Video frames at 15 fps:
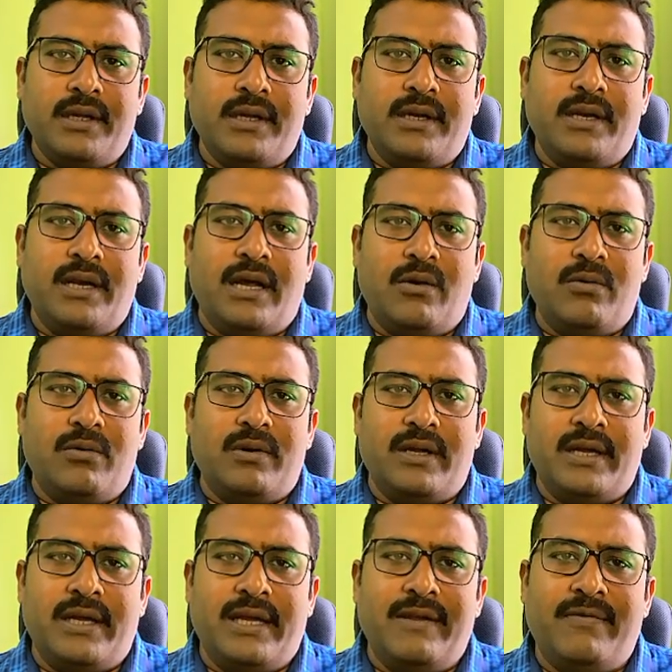Now,
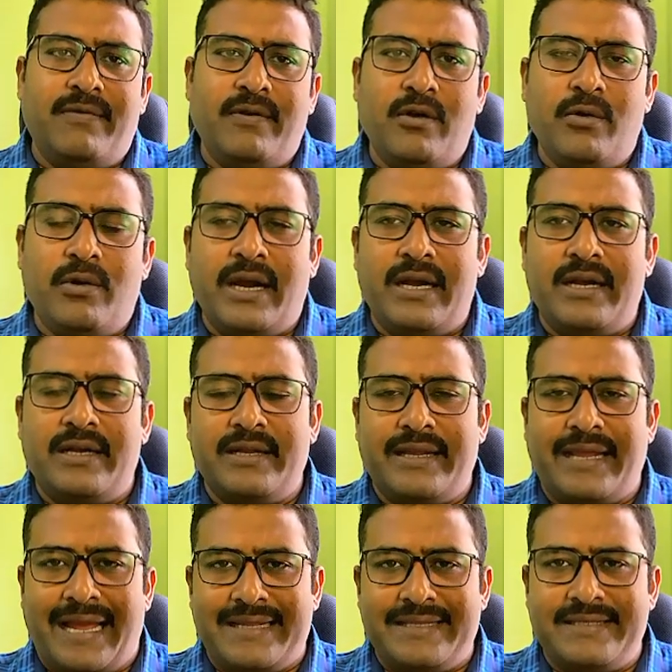if you look at
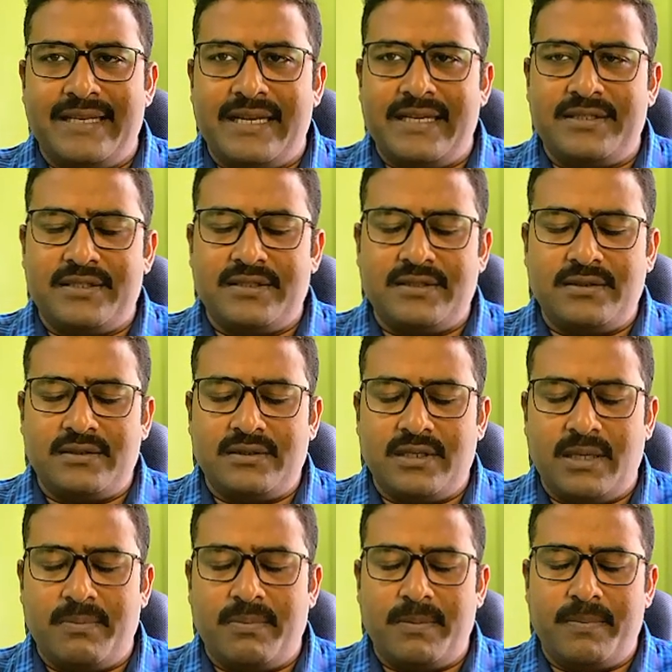cancellation
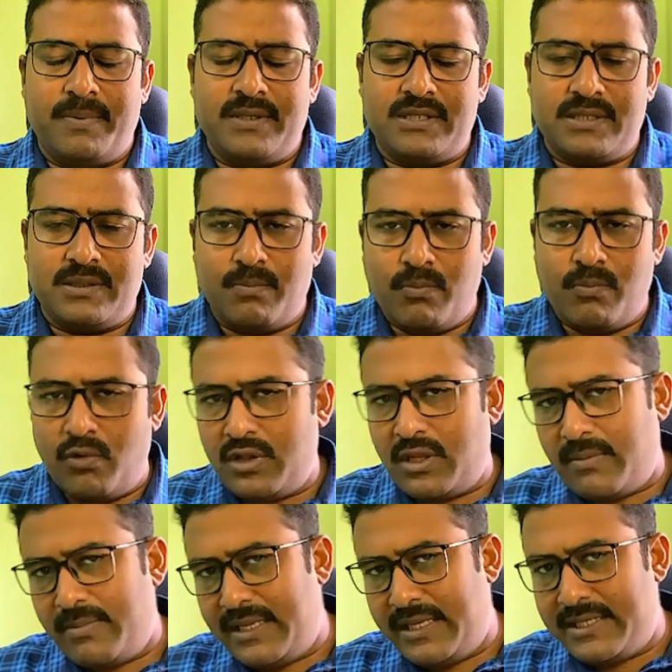purpose, both
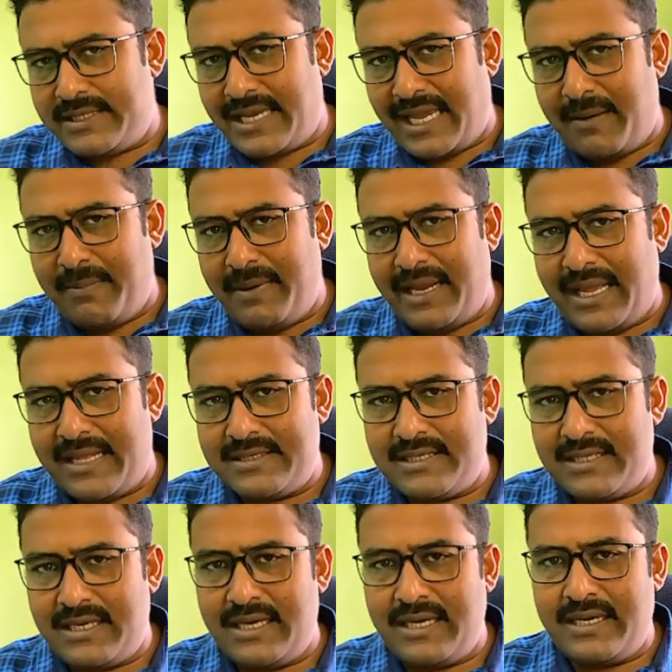of these can be
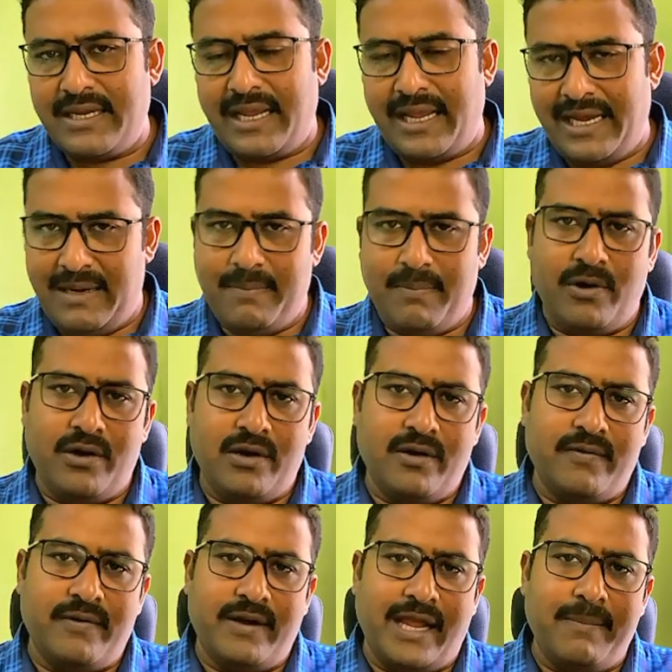cancelled at any point
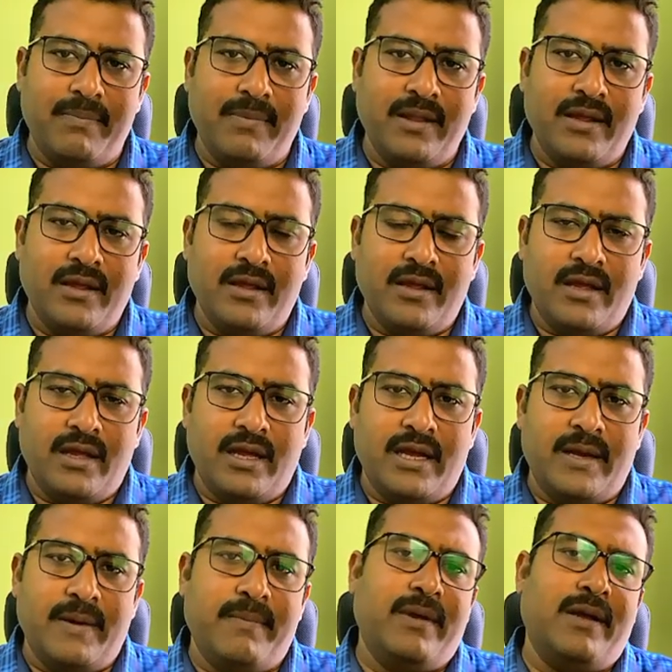of time
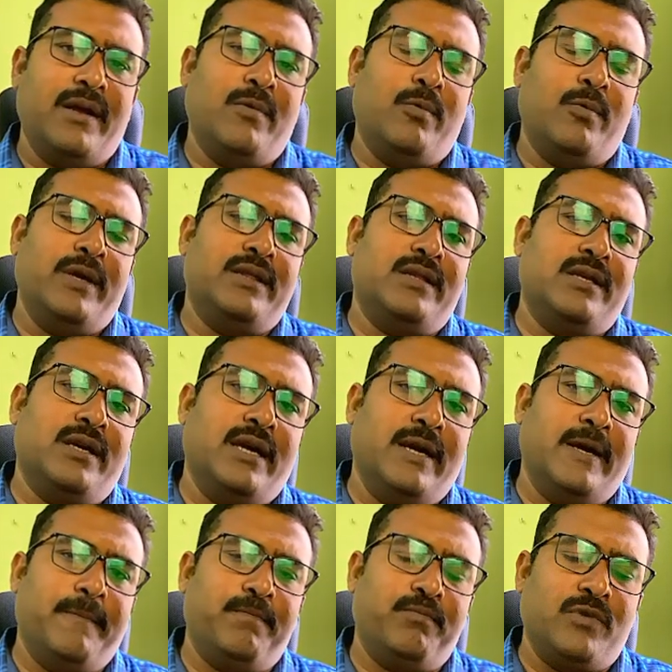with
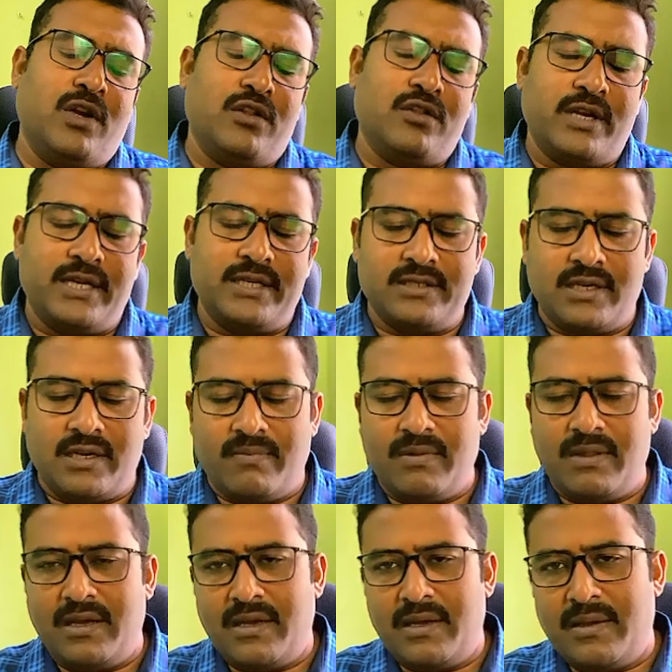the authorization of
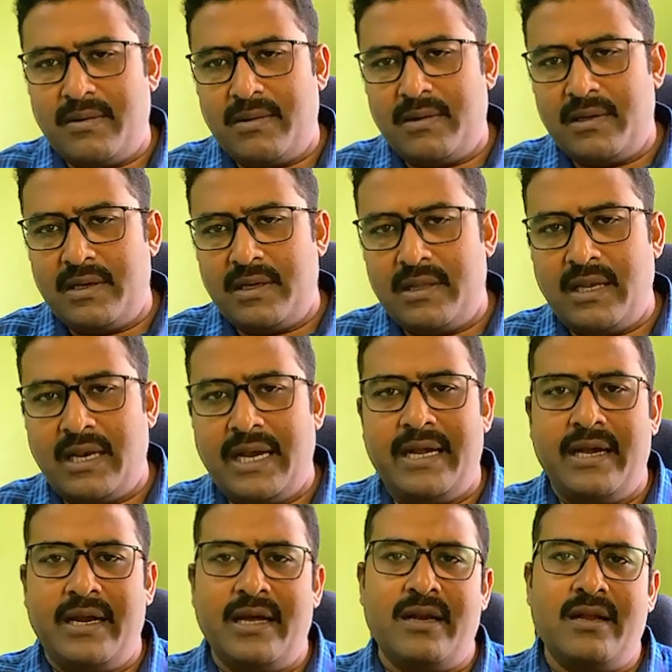the
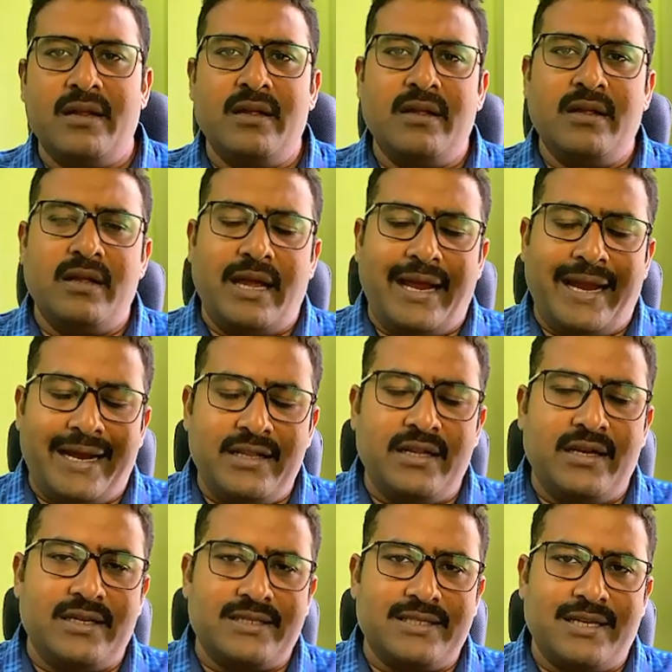lender and the
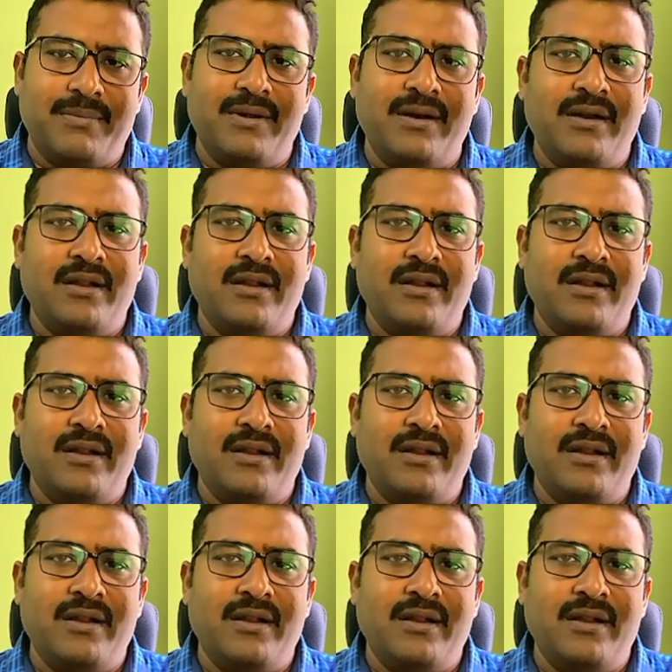customer,